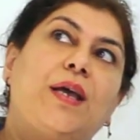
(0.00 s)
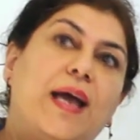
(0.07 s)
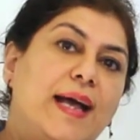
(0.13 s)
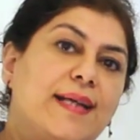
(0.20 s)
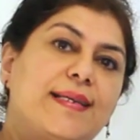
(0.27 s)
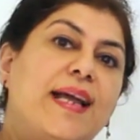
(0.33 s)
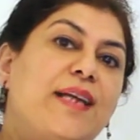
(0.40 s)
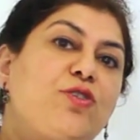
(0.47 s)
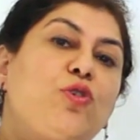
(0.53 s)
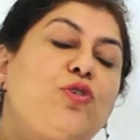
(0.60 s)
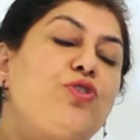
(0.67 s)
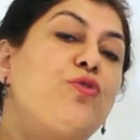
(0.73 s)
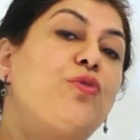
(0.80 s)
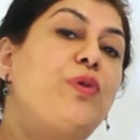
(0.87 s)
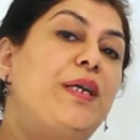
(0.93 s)
As I
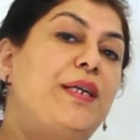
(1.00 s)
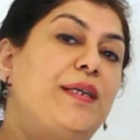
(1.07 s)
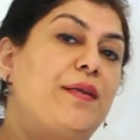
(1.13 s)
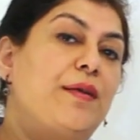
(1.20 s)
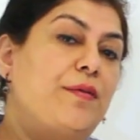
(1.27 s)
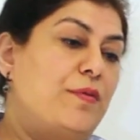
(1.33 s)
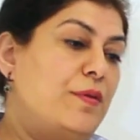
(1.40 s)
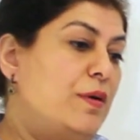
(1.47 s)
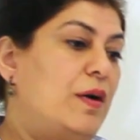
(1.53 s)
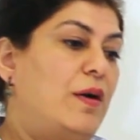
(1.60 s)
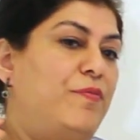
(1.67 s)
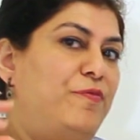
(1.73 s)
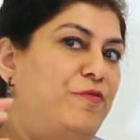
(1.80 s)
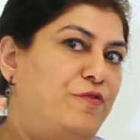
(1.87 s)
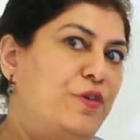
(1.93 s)
told you in
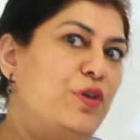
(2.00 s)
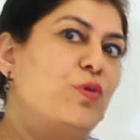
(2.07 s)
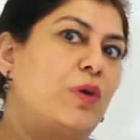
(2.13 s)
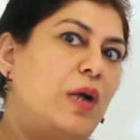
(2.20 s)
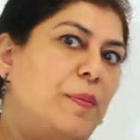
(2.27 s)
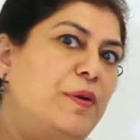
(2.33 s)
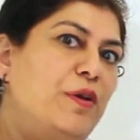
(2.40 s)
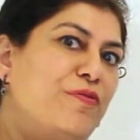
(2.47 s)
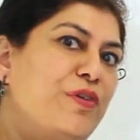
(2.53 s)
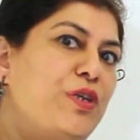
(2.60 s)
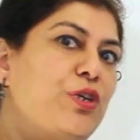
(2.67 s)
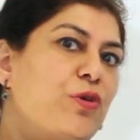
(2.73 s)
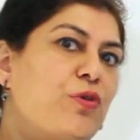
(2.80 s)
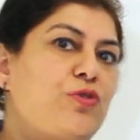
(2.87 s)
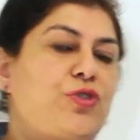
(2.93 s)
a few couple of
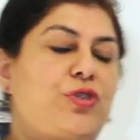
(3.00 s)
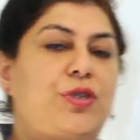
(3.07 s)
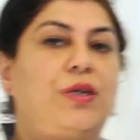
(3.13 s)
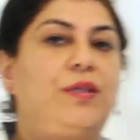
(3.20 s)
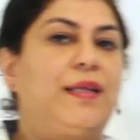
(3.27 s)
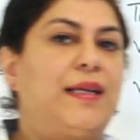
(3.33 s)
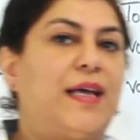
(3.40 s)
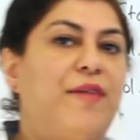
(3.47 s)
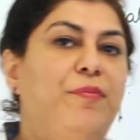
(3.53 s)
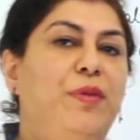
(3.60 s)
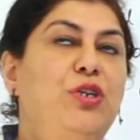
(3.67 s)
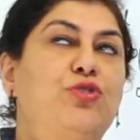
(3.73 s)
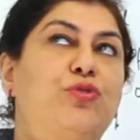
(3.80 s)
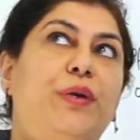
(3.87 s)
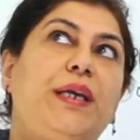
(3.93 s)
videos that I have
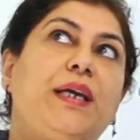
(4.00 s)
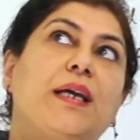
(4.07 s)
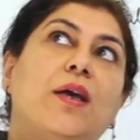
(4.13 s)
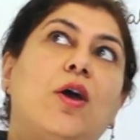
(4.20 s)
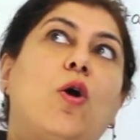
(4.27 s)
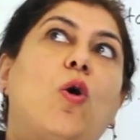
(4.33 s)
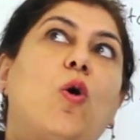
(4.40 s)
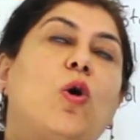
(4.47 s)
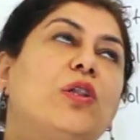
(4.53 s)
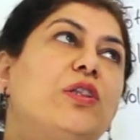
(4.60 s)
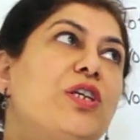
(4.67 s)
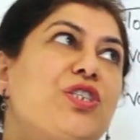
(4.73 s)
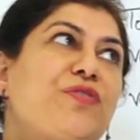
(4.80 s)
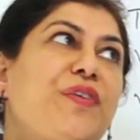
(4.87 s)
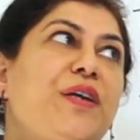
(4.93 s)
been doing, all
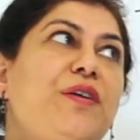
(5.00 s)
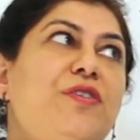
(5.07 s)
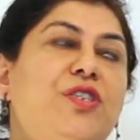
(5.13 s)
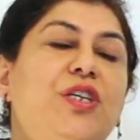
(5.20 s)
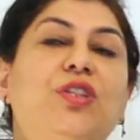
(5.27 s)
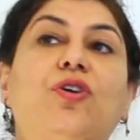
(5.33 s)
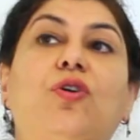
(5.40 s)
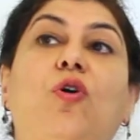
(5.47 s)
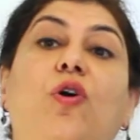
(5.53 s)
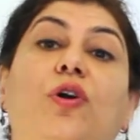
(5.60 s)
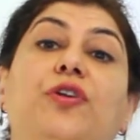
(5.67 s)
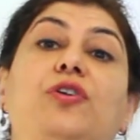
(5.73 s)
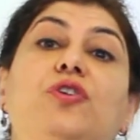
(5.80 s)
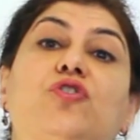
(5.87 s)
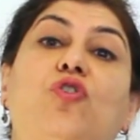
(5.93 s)
the spheres in the
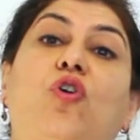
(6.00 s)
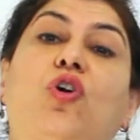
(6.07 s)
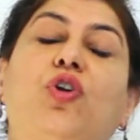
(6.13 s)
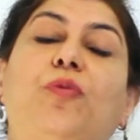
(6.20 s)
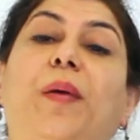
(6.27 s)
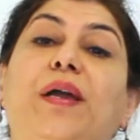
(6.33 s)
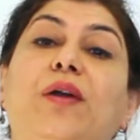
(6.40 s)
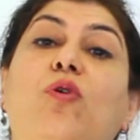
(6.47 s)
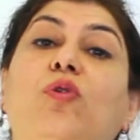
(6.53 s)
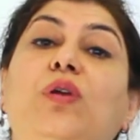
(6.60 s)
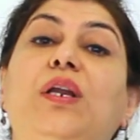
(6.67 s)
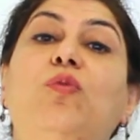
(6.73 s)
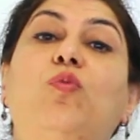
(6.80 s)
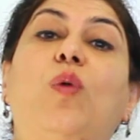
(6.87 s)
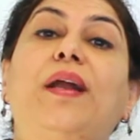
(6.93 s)
corners occupy
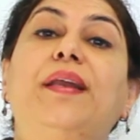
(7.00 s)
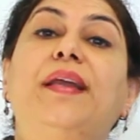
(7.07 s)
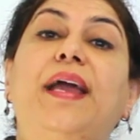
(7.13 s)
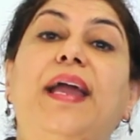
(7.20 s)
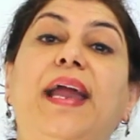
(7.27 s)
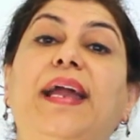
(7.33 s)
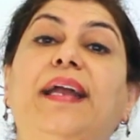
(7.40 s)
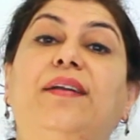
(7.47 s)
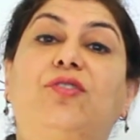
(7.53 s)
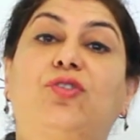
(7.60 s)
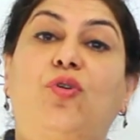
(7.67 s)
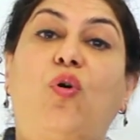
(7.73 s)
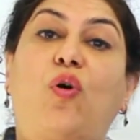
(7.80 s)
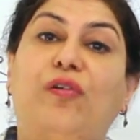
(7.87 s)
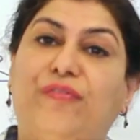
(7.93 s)
only
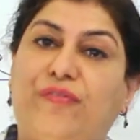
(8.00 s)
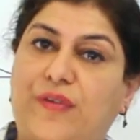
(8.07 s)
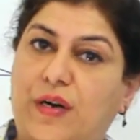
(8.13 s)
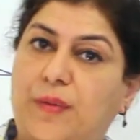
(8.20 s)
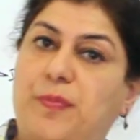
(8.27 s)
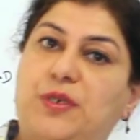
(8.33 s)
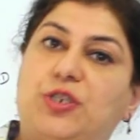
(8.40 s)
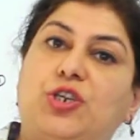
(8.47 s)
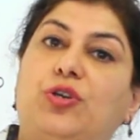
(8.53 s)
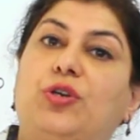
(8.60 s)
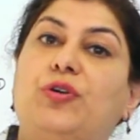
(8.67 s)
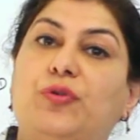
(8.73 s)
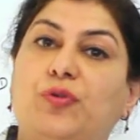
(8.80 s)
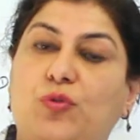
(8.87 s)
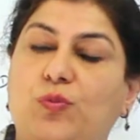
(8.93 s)
1/8 of a
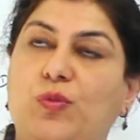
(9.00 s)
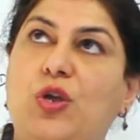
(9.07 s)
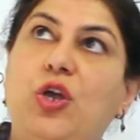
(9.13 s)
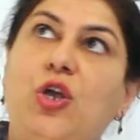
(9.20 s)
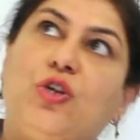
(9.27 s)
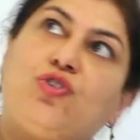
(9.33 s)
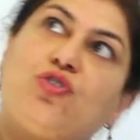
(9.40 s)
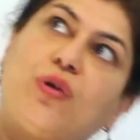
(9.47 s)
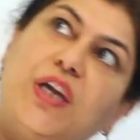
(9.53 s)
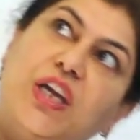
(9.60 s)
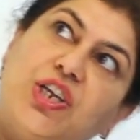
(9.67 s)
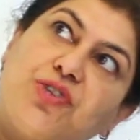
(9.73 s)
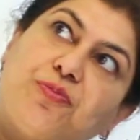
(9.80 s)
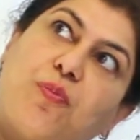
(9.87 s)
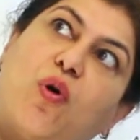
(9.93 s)
particular room. So
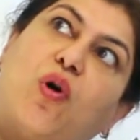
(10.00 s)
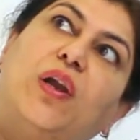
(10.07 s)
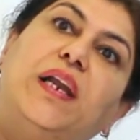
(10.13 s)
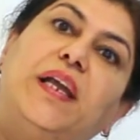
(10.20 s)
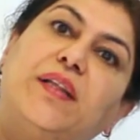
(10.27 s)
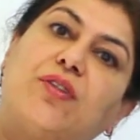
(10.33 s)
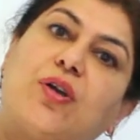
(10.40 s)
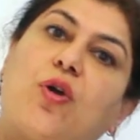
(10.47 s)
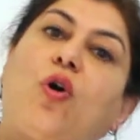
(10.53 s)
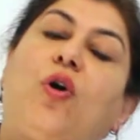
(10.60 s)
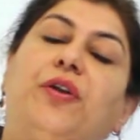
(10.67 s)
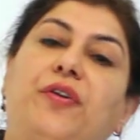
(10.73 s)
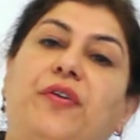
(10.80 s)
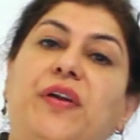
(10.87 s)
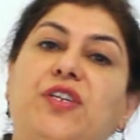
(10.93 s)
each wall in the
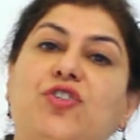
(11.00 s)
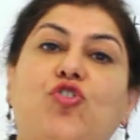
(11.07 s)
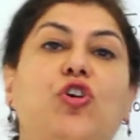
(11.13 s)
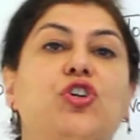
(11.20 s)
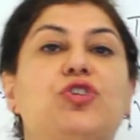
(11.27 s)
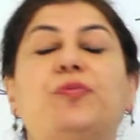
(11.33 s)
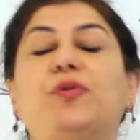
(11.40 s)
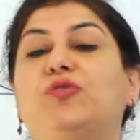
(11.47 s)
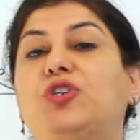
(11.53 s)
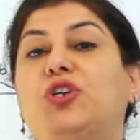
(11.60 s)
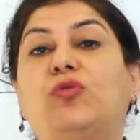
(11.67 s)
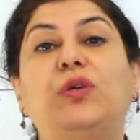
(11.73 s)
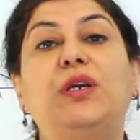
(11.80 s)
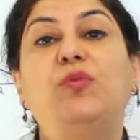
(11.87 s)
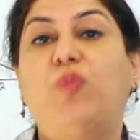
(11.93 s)
corner is contributing
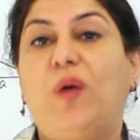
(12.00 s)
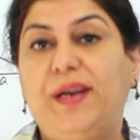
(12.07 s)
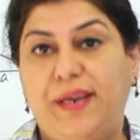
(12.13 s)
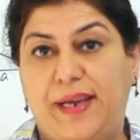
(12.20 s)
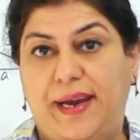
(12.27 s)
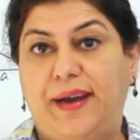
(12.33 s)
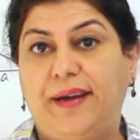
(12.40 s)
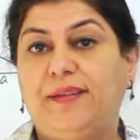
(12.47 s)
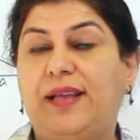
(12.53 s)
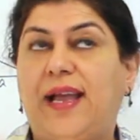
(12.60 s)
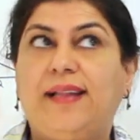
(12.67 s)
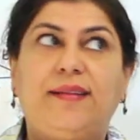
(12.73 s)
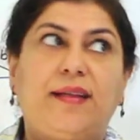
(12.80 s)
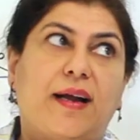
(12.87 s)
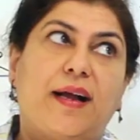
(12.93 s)
only 1/8,
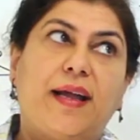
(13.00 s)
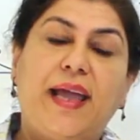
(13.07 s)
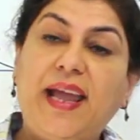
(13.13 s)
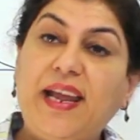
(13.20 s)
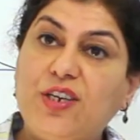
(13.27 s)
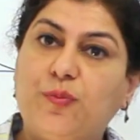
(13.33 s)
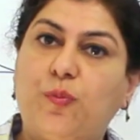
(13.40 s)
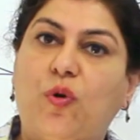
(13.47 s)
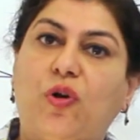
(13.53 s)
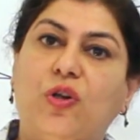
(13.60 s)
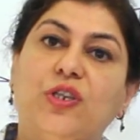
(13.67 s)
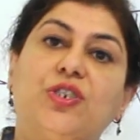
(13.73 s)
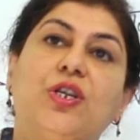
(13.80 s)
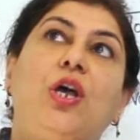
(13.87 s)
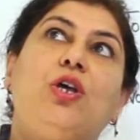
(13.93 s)
and there are 8
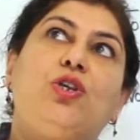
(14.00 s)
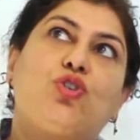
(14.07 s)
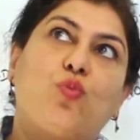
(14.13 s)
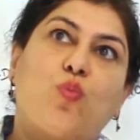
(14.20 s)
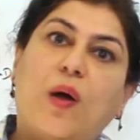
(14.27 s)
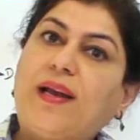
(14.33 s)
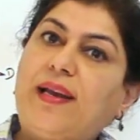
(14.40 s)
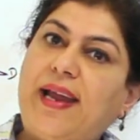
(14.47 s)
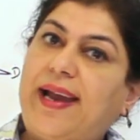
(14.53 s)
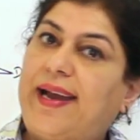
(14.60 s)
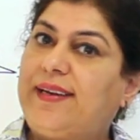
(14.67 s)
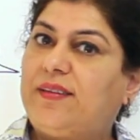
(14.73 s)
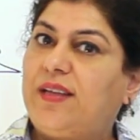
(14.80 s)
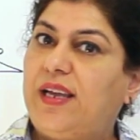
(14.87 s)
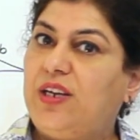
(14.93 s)
walls. So
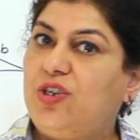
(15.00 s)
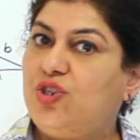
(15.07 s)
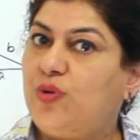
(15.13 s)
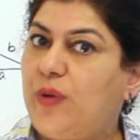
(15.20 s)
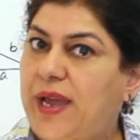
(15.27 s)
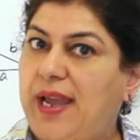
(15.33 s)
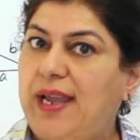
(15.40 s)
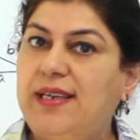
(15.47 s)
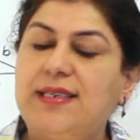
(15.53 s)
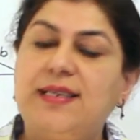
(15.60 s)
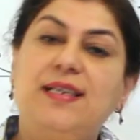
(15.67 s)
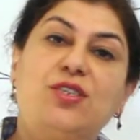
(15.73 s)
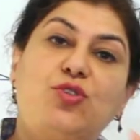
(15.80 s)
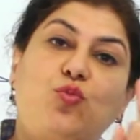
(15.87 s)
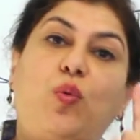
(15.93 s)
1/8 into 8
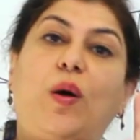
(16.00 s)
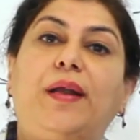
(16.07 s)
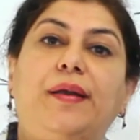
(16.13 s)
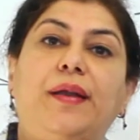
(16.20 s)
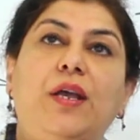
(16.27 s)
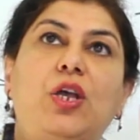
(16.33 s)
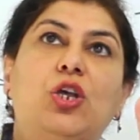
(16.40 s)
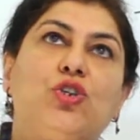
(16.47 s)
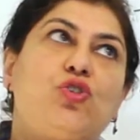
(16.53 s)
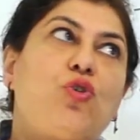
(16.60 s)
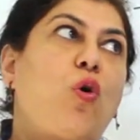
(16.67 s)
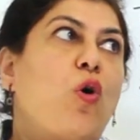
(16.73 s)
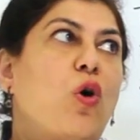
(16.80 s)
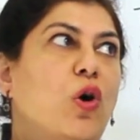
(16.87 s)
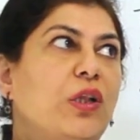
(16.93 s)
is 1.
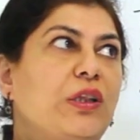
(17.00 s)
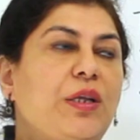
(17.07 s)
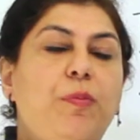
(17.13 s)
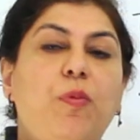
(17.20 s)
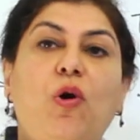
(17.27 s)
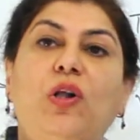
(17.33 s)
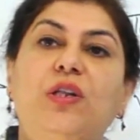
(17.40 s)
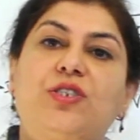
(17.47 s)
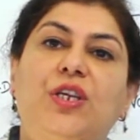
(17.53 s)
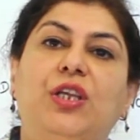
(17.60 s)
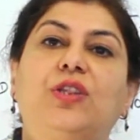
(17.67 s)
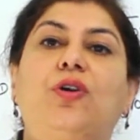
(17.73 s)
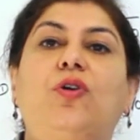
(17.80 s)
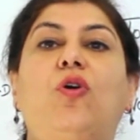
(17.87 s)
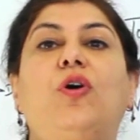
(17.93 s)
So all the balls
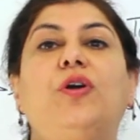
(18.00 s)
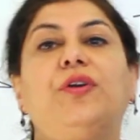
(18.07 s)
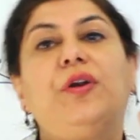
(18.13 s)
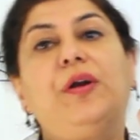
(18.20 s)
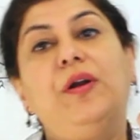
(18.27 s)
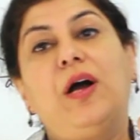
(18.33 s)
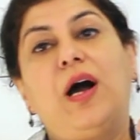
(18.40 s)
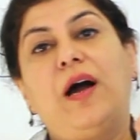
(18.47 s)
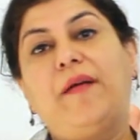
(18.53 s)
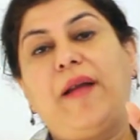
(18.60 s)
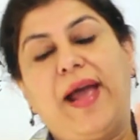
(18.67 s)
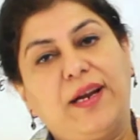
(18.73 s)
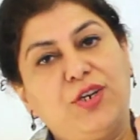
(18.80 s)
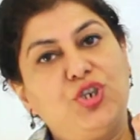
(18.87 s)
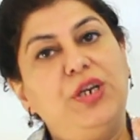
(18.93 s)
in the corner are
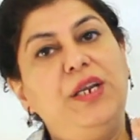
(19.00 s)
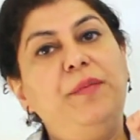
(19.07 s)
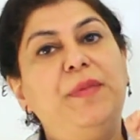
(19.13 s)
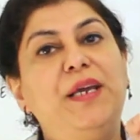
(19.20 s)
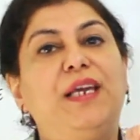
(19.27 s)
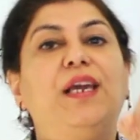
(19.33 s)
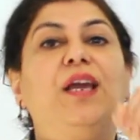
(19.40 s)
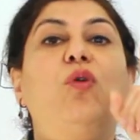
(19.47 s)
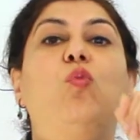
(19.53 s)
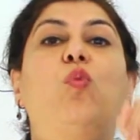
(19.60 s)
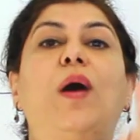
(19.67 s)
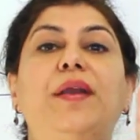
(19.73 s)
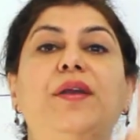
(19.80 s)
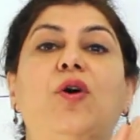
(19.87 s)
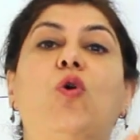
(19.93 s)
actually making
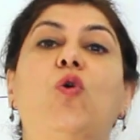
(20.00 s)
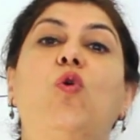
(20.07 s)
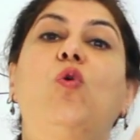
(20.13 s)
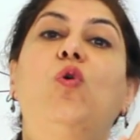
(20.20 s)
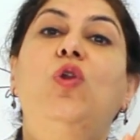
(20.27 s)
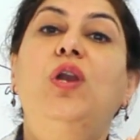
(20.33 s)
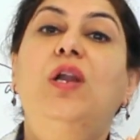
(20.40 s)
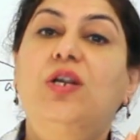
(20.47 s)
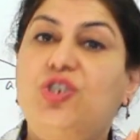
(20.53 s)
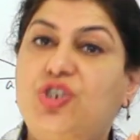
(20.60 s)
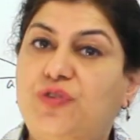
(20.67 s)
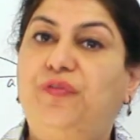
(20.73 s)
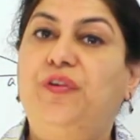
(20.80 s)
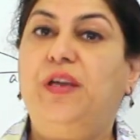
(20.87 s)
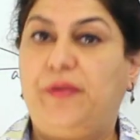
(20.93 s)
one whole
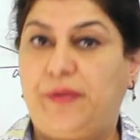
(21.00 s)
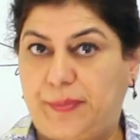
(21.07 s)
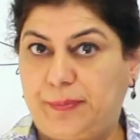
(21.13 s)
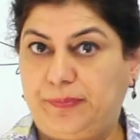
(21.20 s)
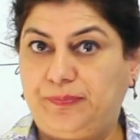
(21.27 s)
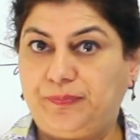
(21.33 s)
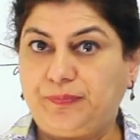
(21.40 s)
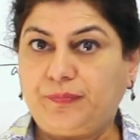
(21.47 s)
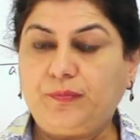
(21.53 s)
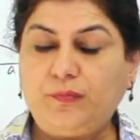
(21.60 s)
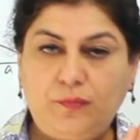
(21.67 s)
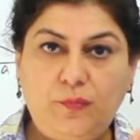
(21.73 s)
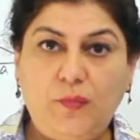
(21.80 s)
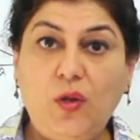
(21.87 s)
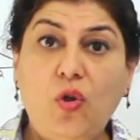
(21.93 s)
sphere
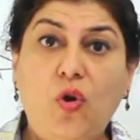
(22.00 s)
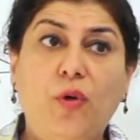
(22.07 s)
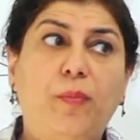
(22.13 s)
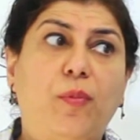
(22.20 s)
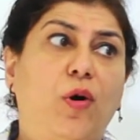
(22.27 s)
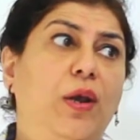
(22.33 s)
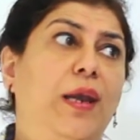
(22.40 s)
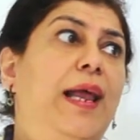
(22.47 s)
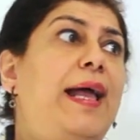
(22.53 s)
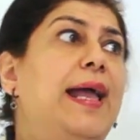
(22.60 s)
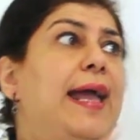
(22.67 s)
or ball.